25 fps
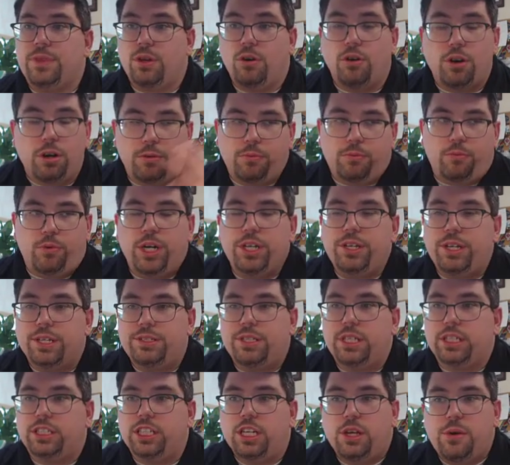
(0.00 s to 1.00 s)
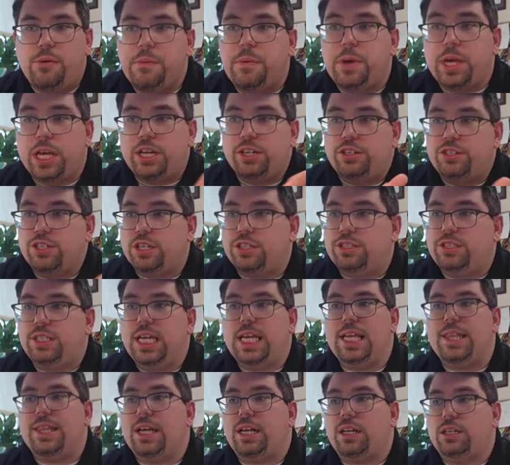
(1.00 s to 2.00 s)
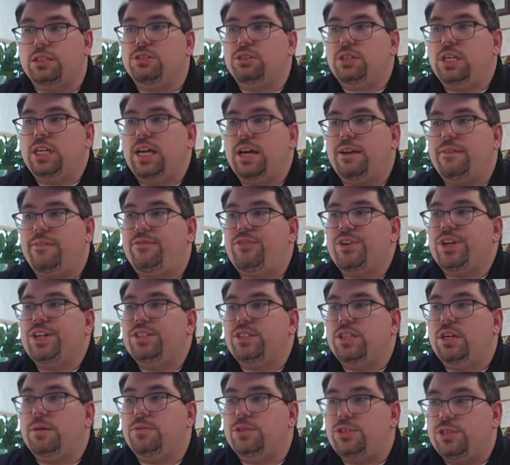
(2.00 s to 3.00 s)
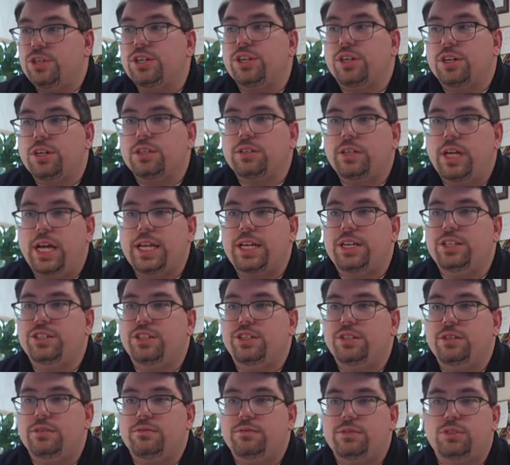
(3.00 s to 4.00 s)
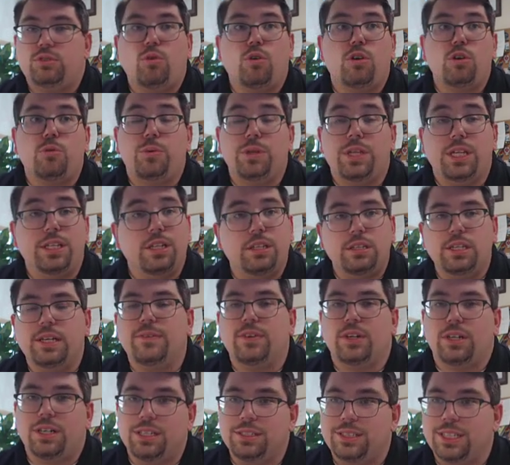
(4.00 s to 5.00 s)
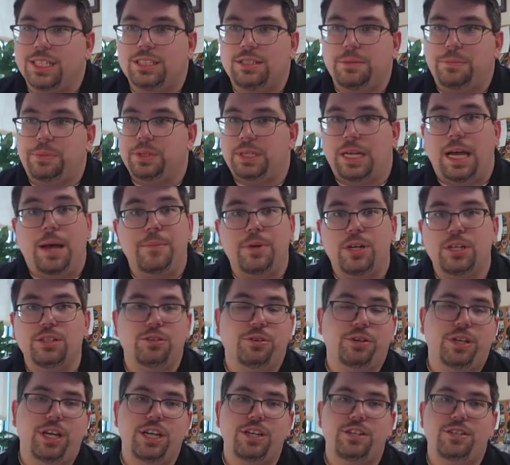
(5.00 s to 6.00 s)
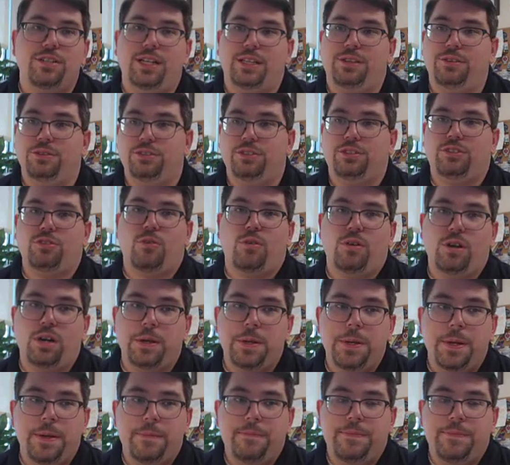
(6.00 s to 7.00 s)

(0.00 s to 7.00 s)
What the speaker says: Or realistically, we could just say that glucagon frees up sugar, glycogen, stored within the liver, because that's a predominant location that those stored